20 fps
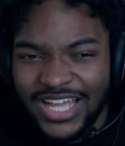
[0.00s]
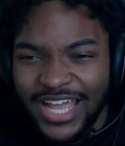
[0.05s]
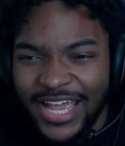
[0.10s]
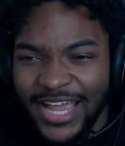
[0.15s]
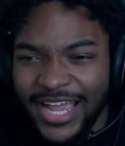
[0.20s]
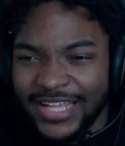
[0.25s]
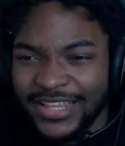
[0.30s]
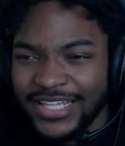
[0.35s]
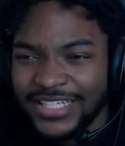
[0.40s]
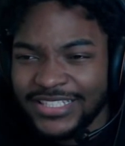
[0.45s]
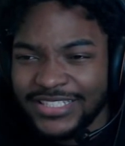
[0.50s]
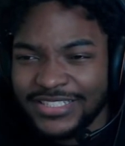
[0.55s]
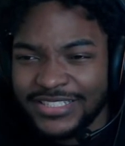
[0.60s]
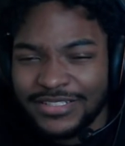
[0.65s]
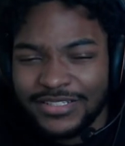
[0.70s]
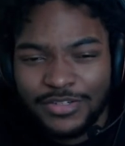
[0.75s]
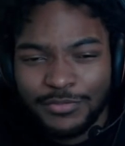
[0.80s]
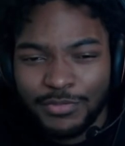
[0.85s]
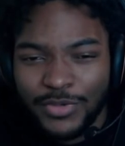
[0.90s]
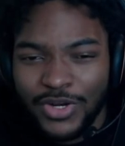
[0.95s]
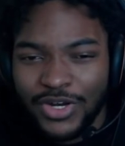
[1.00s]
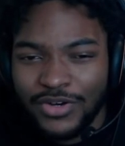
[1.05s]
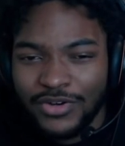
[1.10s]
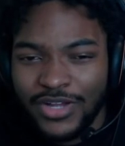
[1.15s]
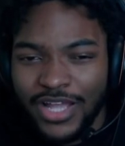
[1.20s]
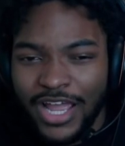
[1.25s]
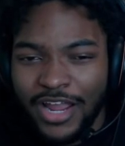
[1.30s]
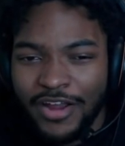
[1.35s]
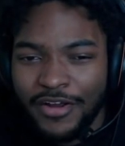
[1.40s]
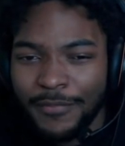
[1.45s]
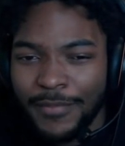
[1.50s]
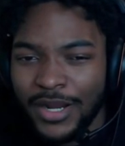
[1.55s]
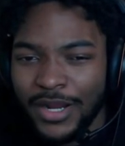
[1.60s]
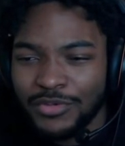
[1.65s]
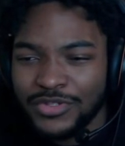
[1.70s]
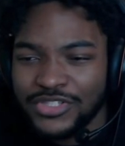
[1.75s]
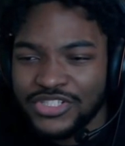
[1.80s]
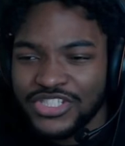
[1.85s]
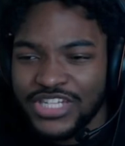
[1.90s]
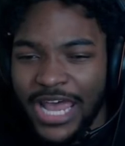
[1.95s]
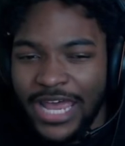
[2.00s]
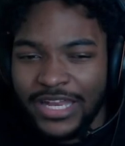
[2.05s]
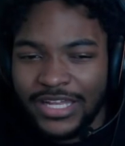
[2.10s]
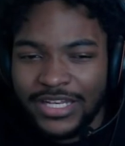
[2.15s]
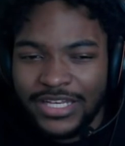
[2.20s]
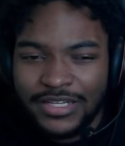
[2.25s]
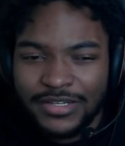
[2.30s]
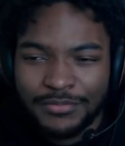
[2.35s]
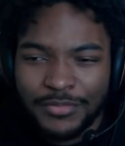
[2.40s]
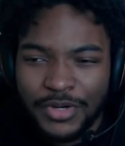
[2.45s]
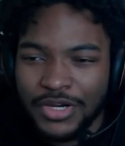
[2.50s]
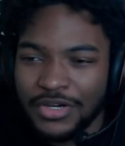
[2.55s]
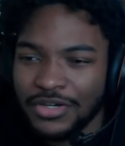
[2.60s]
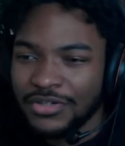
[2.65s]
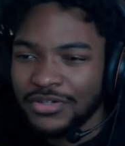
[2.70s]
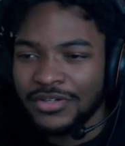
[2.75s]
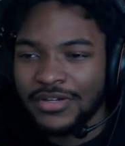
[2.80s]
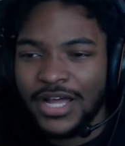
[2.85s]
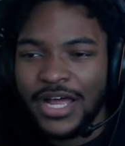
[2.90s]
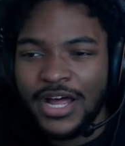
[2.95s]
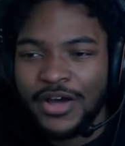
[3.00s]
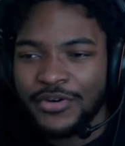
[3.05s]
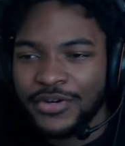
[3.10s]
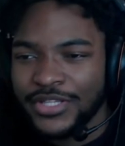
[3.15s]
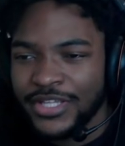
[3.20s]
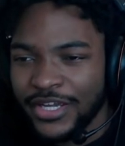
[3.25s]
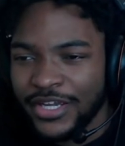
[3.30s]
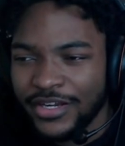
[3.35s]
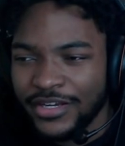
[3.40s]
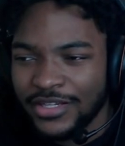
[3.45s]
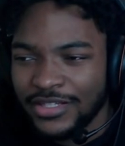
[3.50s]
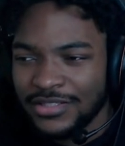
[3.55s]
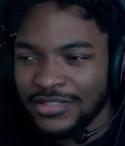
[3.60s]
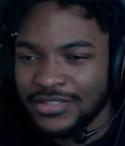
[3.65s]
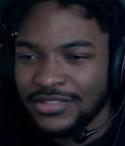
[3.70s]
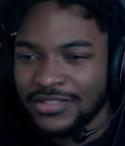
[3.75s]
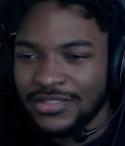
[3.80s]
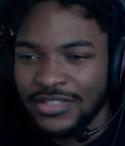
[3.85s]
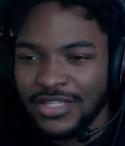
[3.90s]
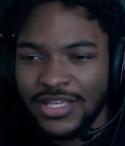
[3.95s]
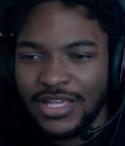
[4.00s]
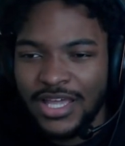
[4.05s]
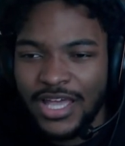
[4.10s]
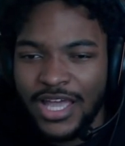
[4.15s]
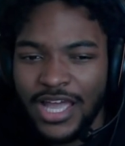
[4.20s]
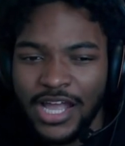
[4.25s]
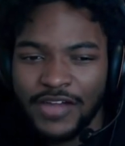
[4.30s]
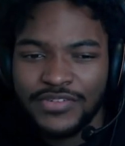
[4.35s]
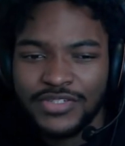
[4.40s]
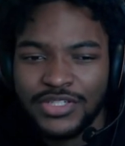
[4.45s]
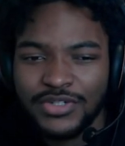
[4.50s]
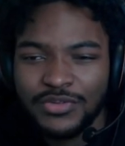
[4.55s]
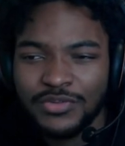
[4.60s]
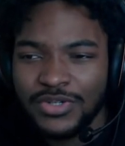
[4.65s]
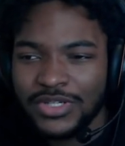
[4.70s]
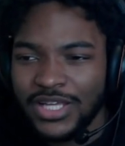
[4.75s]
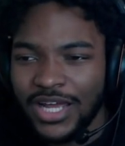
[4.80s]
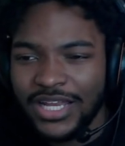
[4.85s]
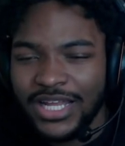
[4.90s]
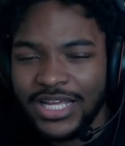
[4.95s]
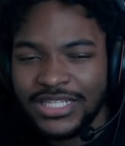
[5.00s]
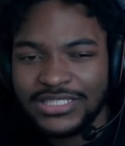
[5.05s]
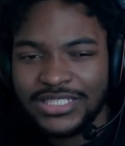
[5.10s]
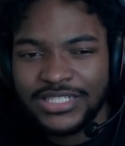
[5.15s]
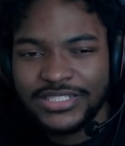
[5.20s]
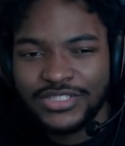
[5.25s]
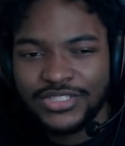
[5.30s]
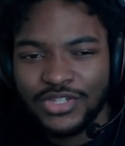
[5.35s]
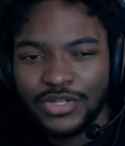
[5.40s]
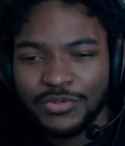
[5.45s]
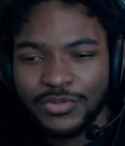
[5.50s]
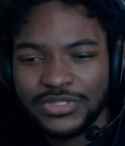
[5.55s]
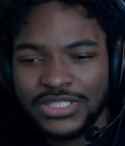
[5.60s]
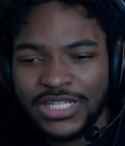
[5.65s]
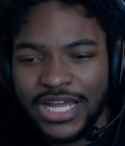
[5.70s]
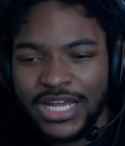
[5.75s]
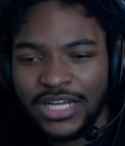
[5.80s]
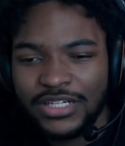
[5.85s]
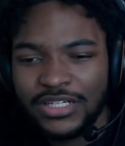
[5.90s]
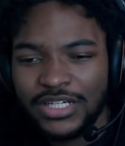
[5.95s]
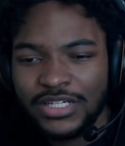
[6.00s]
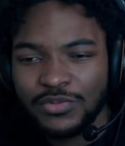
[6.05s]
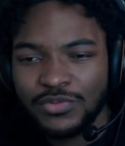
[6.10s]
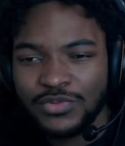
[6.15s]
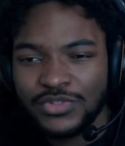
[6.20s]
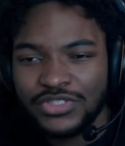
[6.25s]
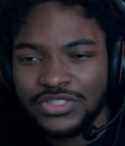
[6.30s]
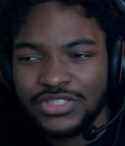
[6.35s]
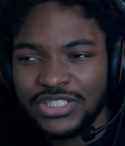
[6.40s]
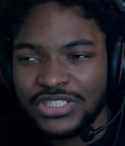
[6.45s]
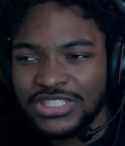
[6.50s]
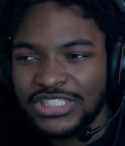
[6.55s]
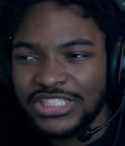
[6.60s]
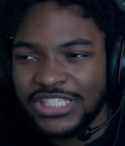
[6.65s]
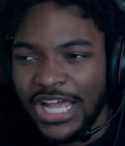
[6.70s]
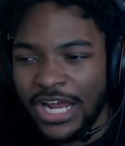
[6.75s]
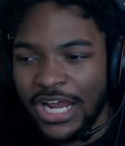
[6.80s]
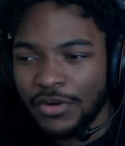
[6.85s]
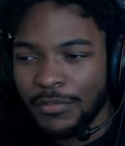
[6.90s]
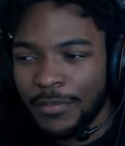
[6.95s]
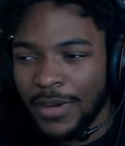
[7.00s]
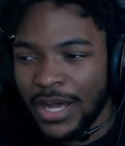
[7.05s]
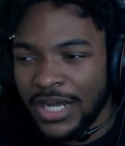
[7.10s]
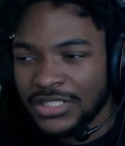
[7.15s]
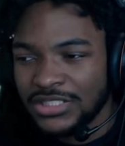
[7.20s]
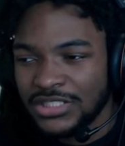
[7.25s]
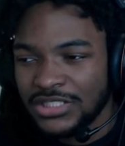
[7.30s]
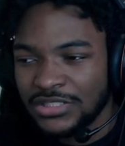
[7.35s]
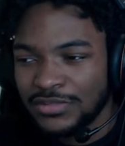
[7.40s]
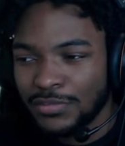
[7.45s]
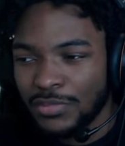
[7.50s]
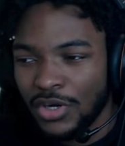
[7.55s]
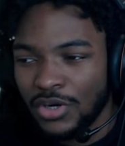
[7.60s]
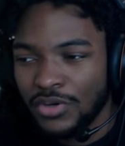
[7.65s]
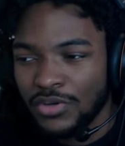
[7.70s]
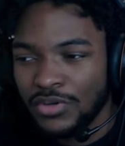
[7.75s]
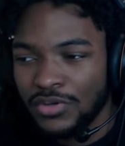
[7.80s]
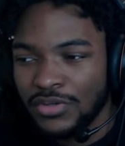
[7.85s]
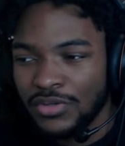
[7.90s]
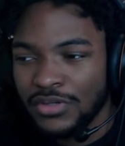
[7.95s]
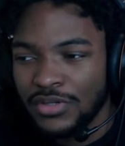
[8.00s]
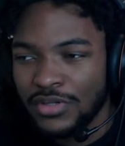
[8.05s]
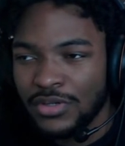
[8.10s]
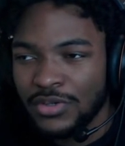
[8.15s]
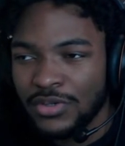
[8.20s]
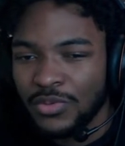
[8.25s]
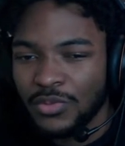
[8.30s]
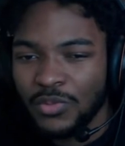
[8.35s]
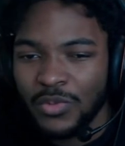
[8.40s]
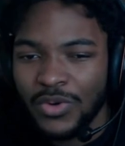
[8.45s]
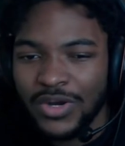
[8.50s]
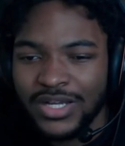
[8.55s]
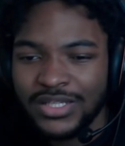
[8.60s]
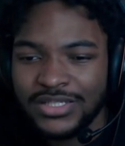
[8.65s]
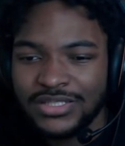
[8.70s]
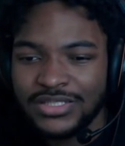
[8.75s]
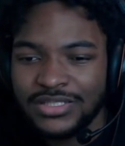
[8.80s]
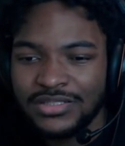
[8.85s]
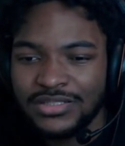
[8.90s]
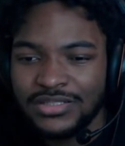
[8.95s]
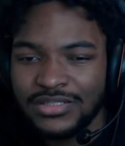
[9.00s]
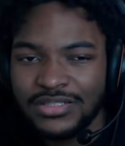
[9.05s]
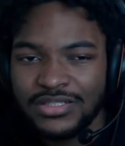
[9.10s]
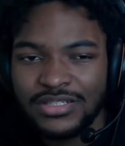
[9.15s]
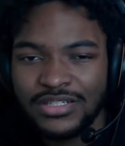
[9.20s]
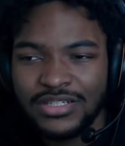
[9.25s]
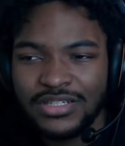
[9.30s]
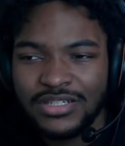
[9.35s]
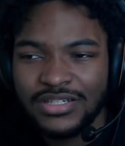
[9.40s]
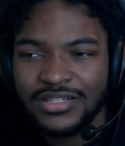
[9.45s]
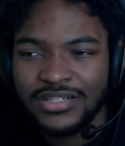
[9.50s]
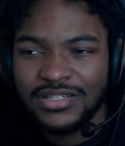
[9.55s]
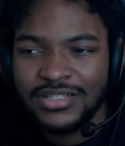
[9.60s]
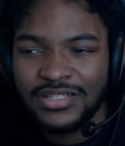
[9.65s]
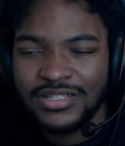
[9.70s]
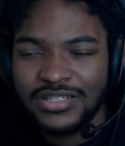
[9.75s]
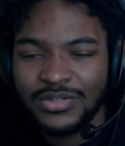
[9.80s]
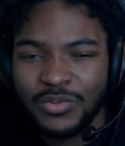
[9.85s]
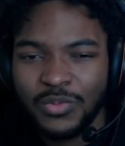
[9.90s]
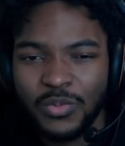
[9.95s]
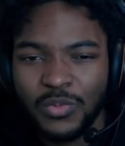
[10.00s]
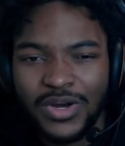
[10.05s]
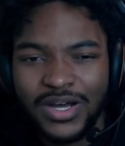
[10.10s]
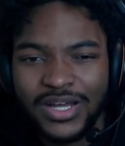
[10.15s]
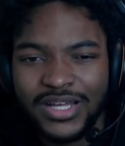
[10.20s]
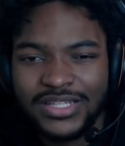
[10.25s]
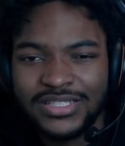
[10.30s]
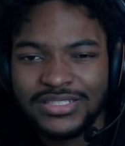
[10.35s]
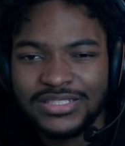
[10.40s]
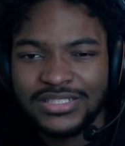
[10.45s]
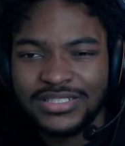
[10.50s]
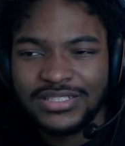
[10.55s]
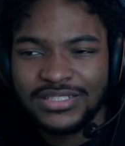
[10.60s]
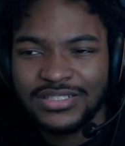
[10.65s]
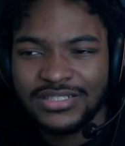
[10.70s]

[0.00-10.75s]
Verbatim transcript: I think, bro, everybody was chatting, bro. I don't care. Every single one of y'all that said this song wasn't that good with just chatterboxes, bro. What? What?